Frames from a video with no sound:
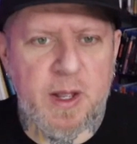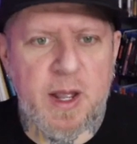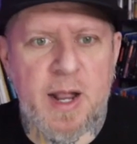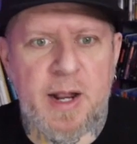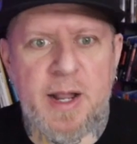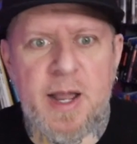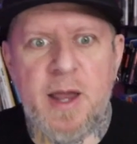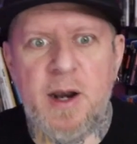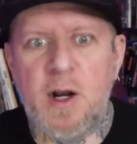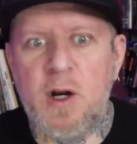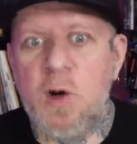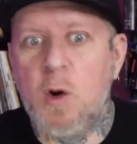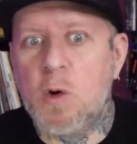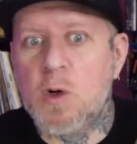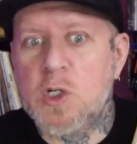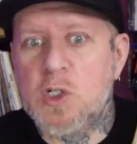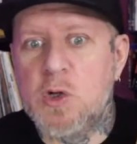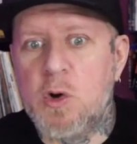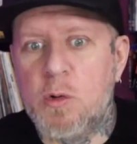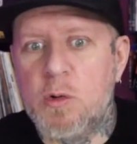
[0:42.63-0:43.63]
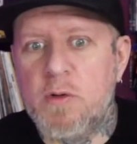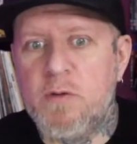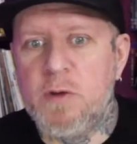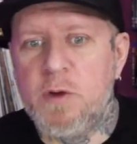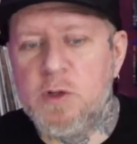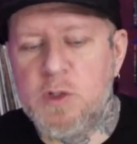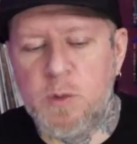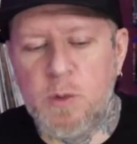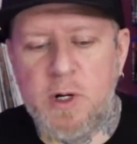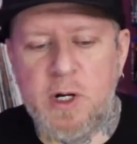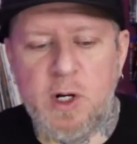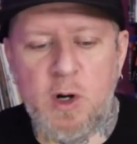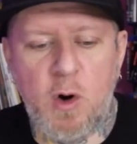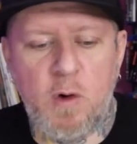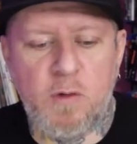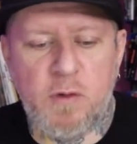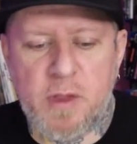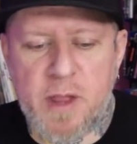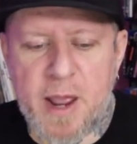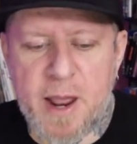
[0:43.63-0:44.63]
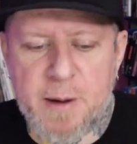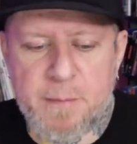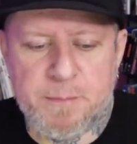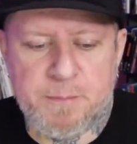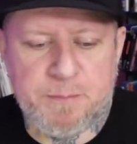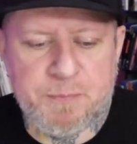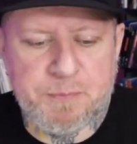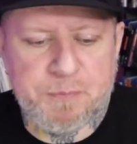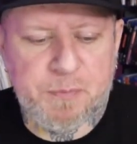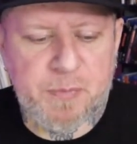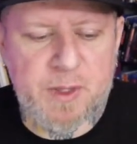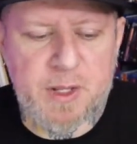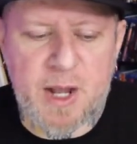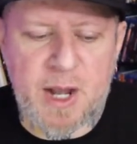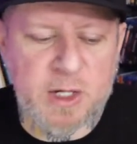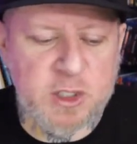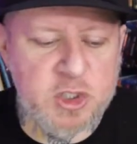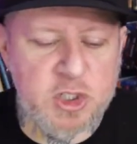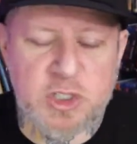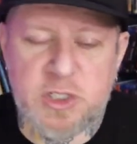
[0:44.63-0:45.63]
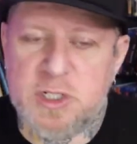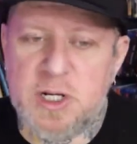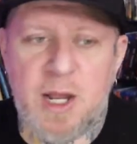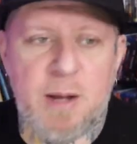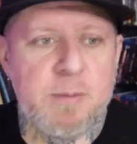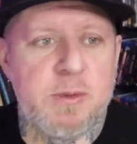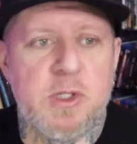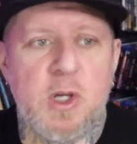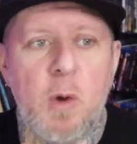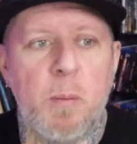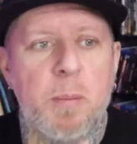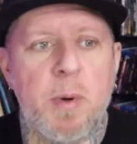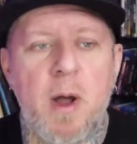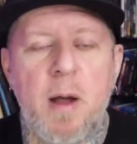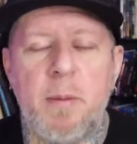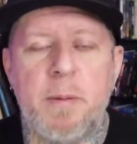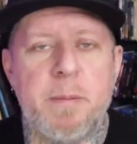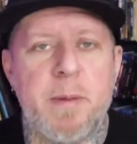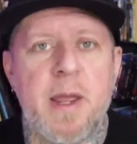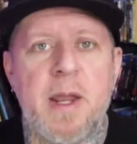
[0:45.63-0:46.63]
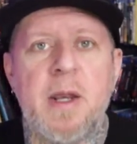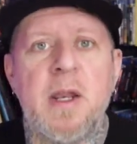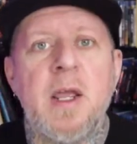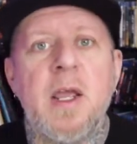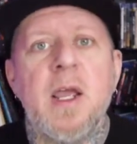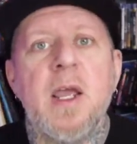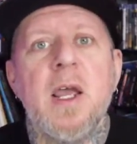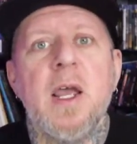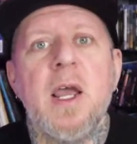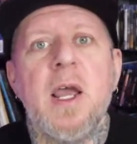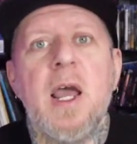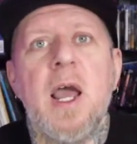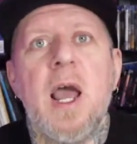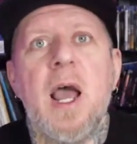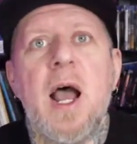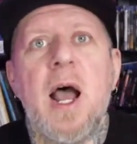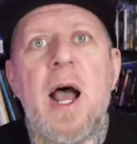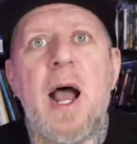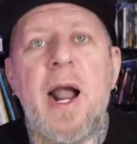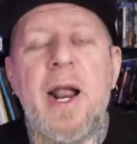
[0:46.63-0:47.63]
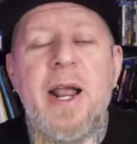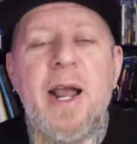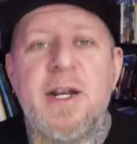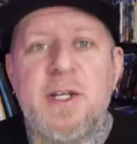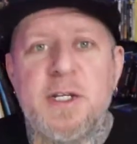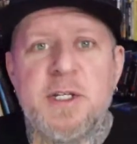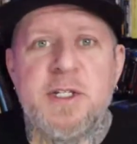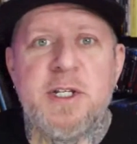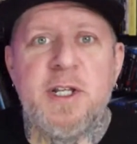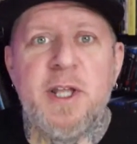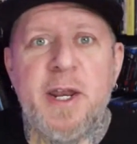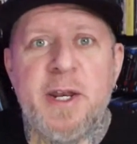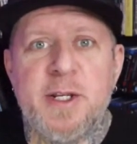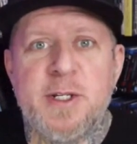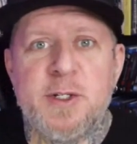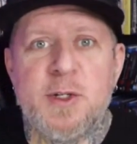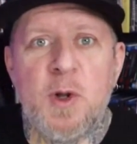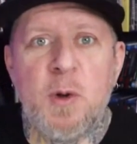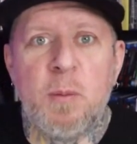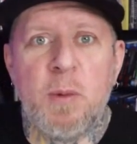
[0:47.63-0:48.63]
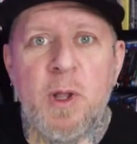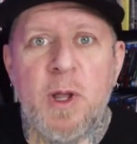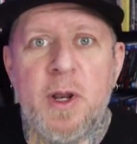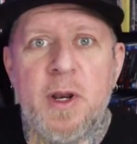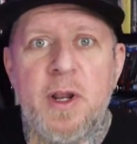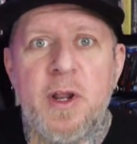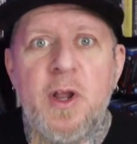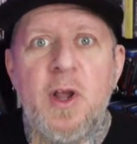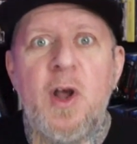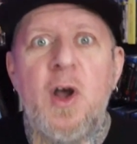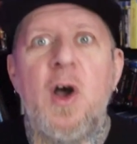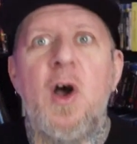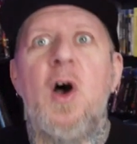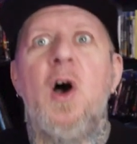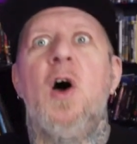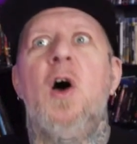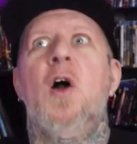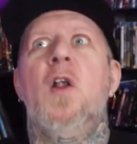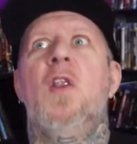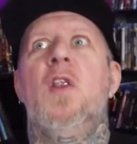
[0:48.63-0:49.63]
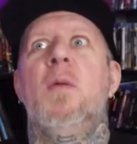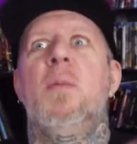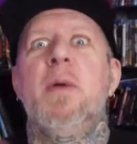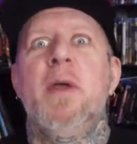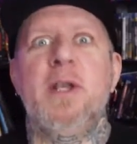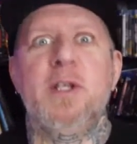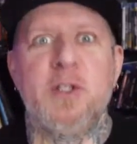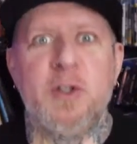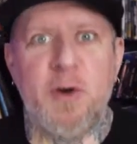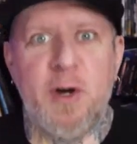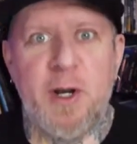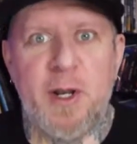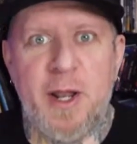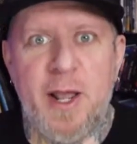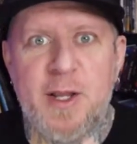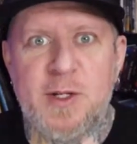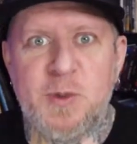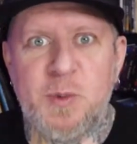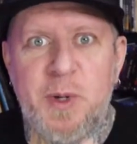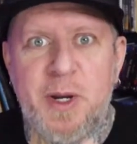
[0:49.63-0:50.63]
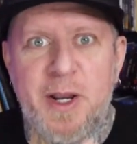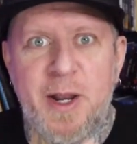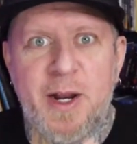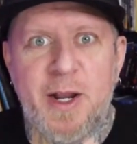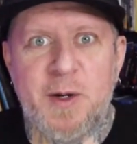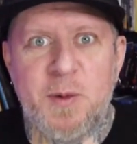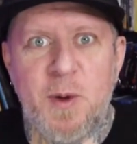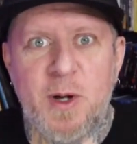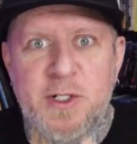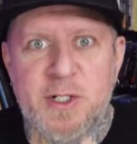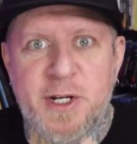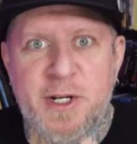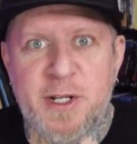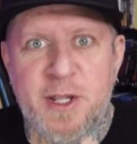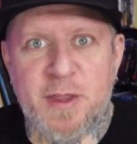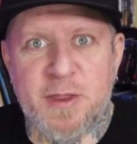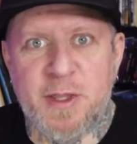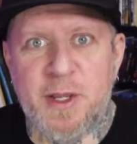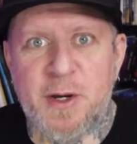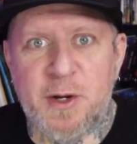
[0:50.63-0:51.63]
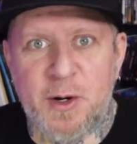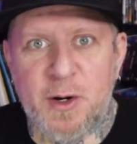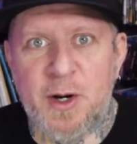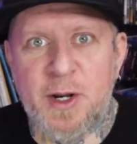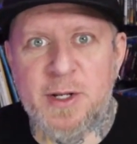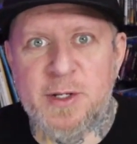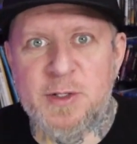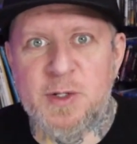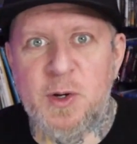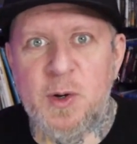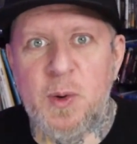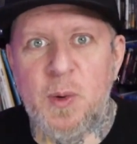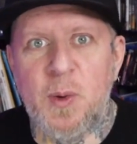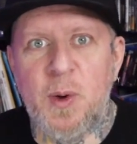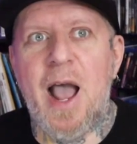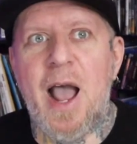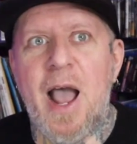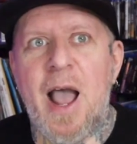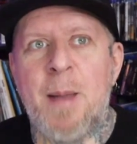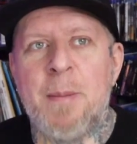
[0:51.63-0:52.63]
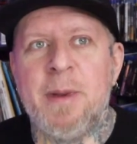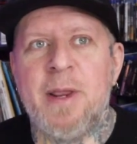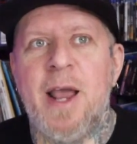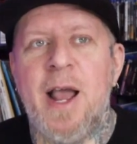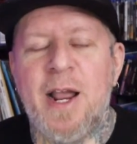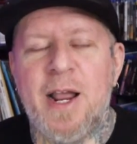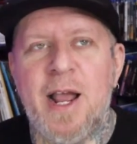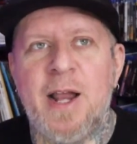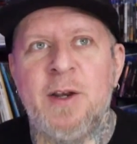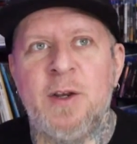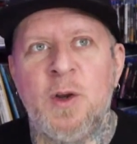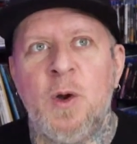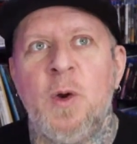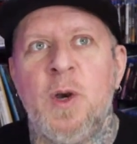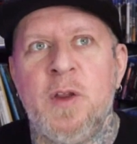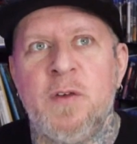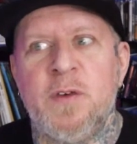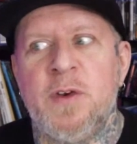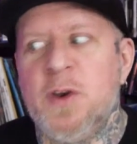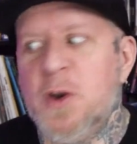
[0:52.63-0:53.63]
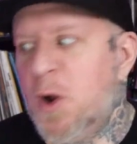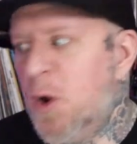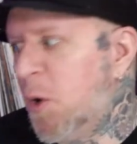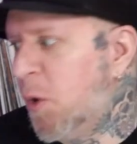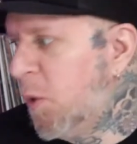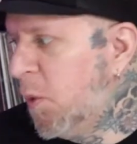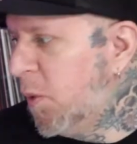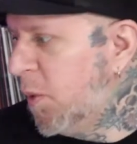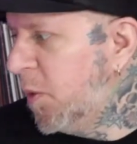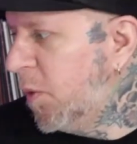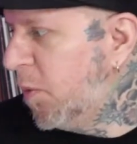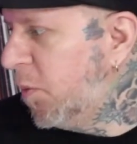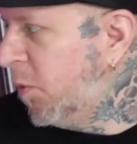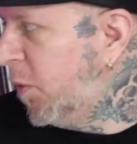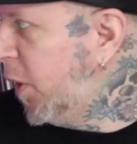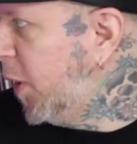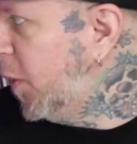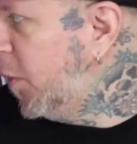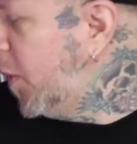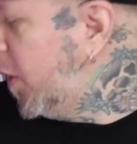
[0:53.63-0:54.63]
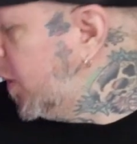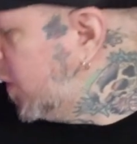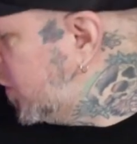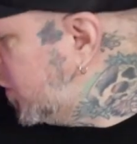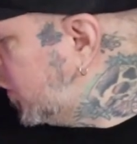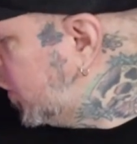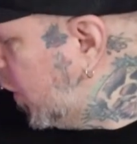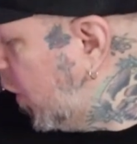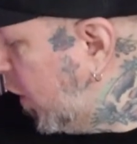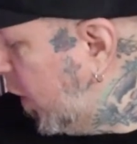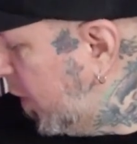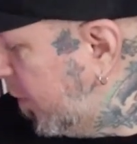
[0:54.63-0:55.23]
I got a gore score review, so we're going to go over that. I'm so pumped, man. I got to see Lady Snowblood on the big screen last week. I got to watch it in the theater. And so, I mean, I don't even know really where to start.